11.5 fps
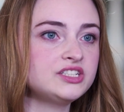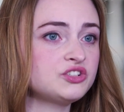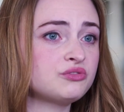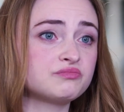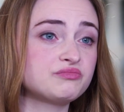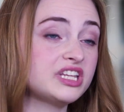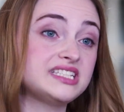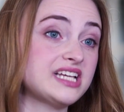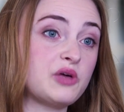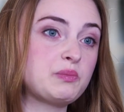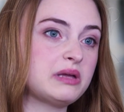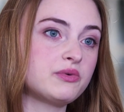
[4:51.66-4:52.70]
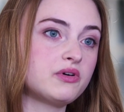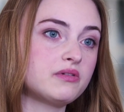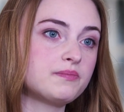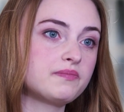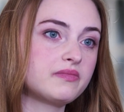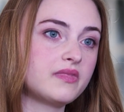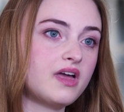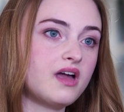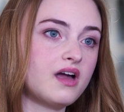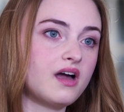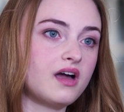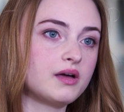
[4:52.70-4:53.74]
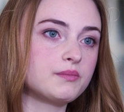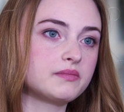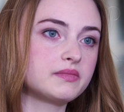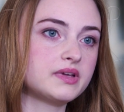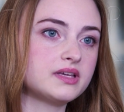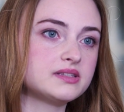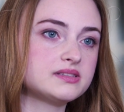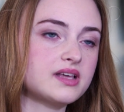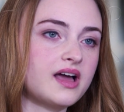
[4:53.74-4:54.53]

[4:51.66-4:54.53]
don't really tell people because um,